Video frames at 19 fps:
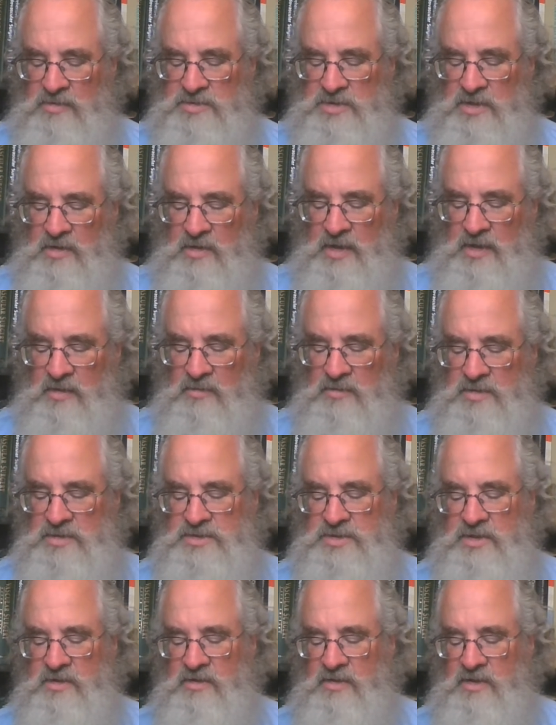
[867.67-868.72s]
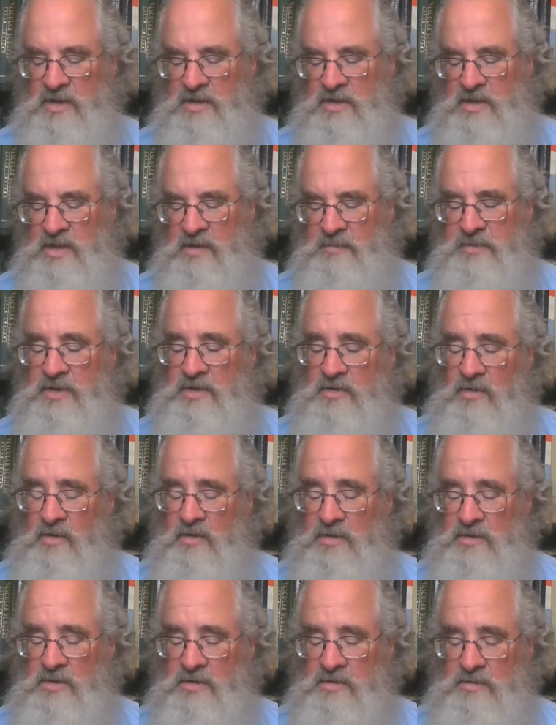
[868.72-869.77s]
so I don't want you to think that I'm
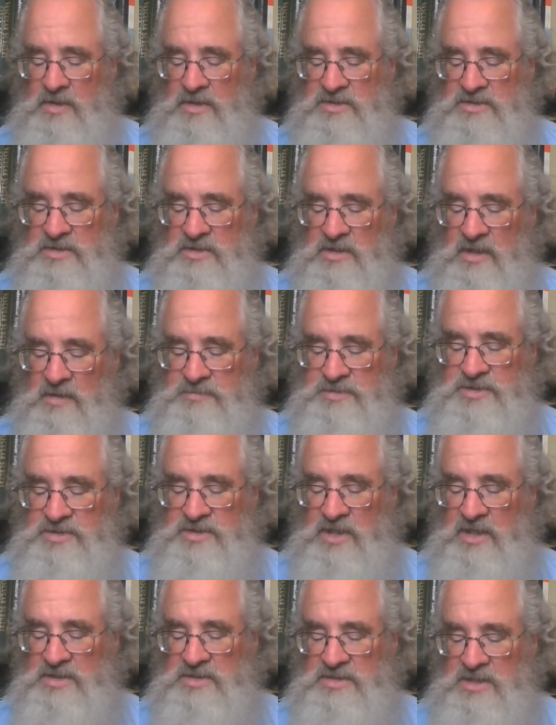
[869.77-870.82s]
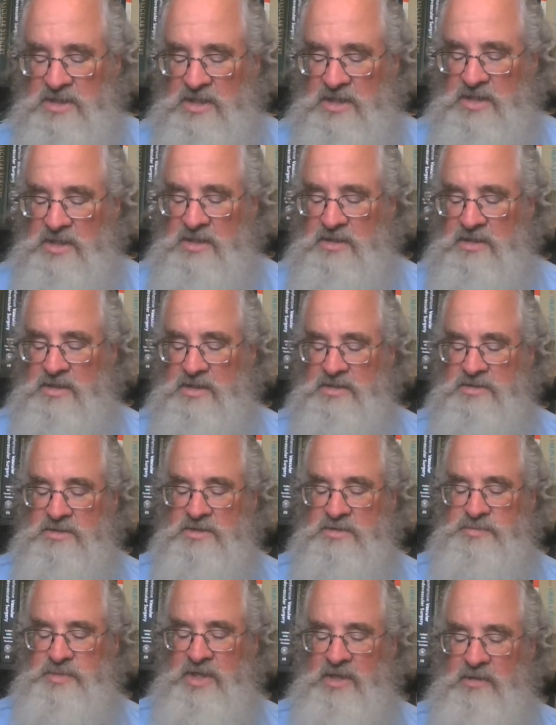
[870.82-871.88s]
ignoring your question. I'm just not seeing it because
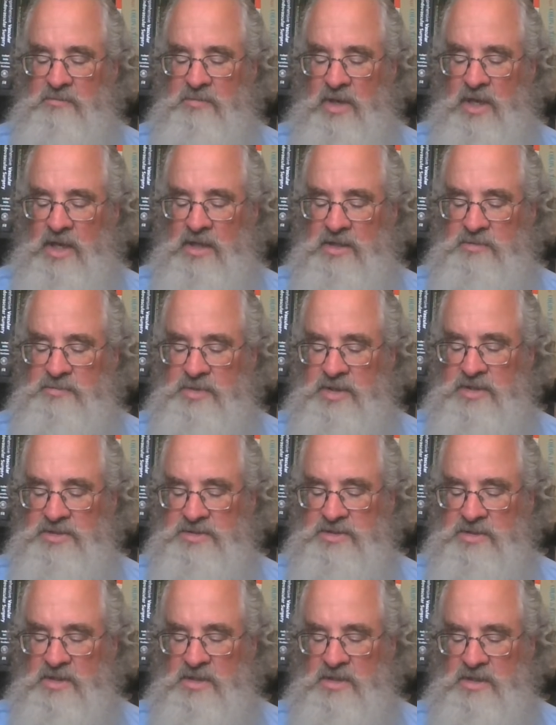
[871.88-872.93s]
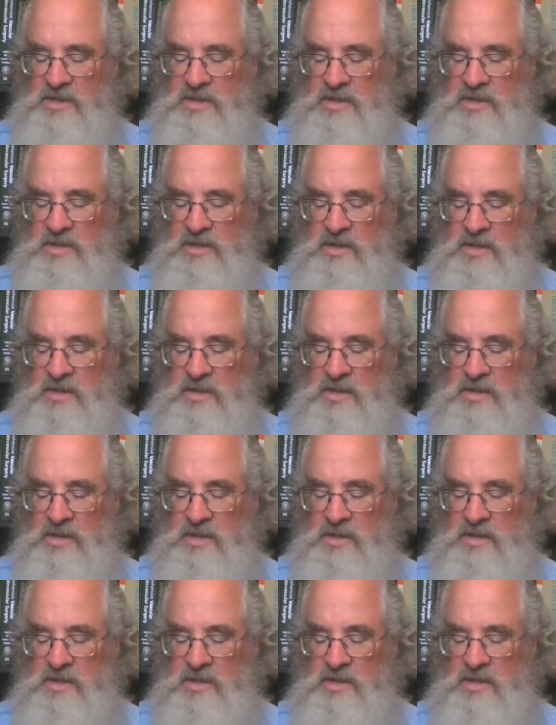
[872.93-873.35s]
it's being blocked based on the